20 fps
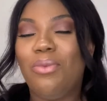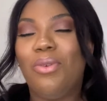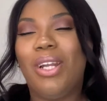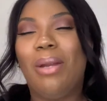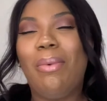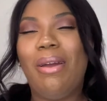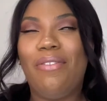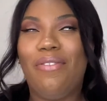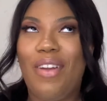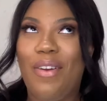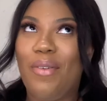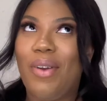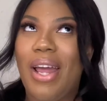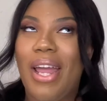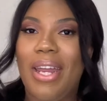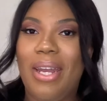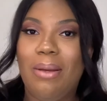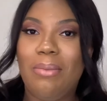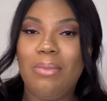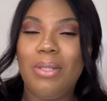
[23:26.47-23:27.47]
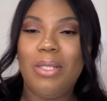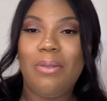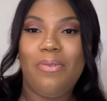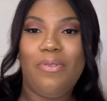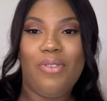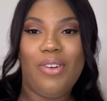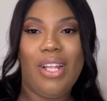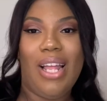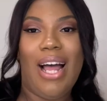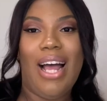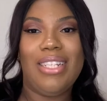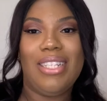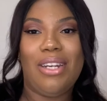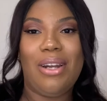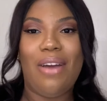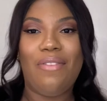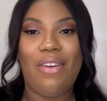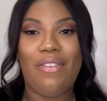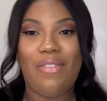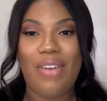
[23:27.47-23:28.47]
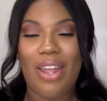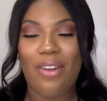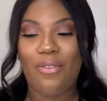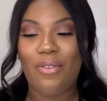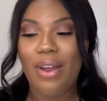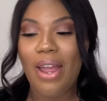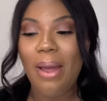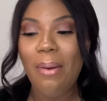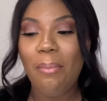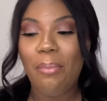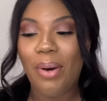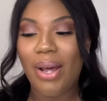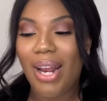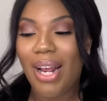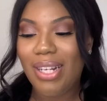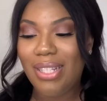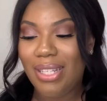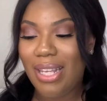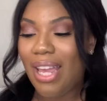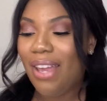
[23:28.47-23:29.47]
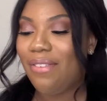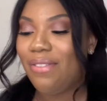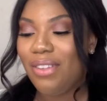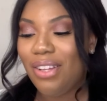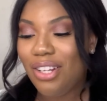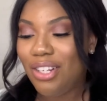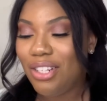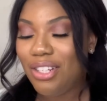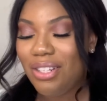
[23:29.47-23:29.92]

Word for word: One of my favorite items for last. I don't have a favorite, but I saved,